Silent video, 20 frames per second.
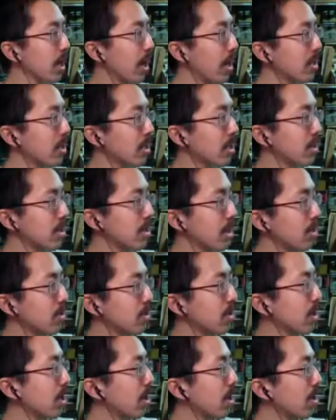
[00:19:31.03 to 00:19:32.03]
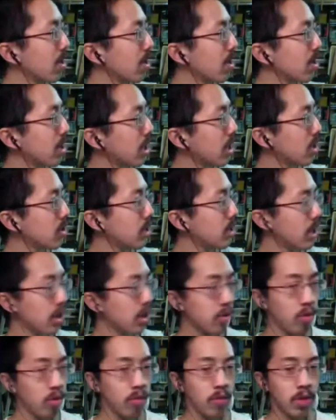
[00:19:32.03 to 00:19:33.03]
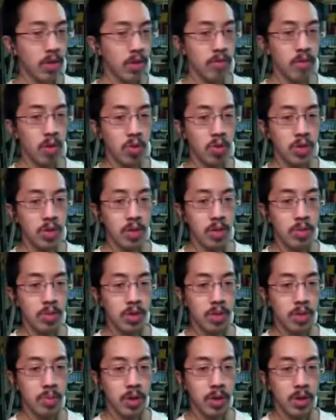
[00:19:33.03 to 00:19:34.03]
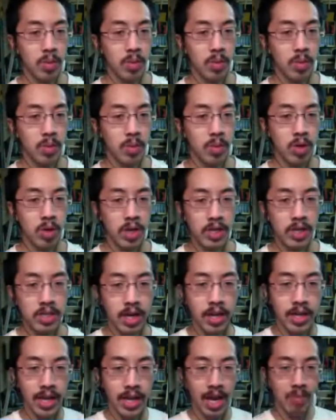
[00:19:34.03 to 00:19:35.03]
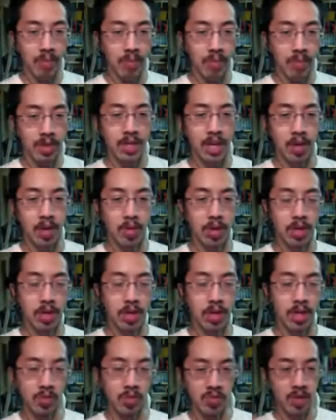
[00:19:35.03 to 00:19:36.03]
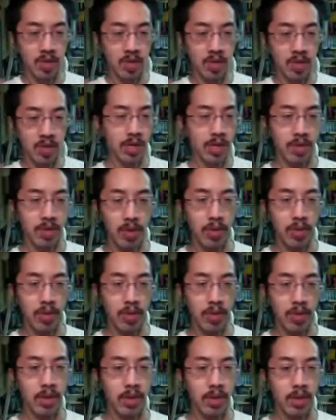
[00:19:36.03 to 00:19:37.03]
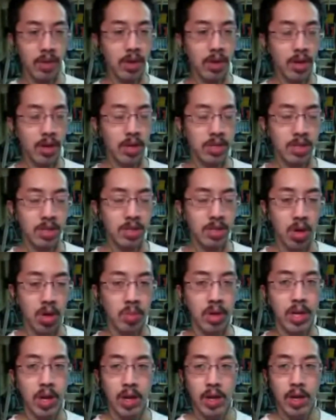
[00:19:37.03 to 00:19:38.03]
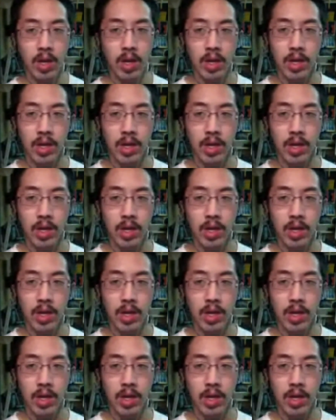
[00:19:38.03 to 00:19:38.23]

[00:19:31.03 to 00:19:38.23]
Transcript: And then the other, yeah, I could cut the groove on the router table. That'd be pretty easy. Lay the cabinet down and then run it around the slotting bit.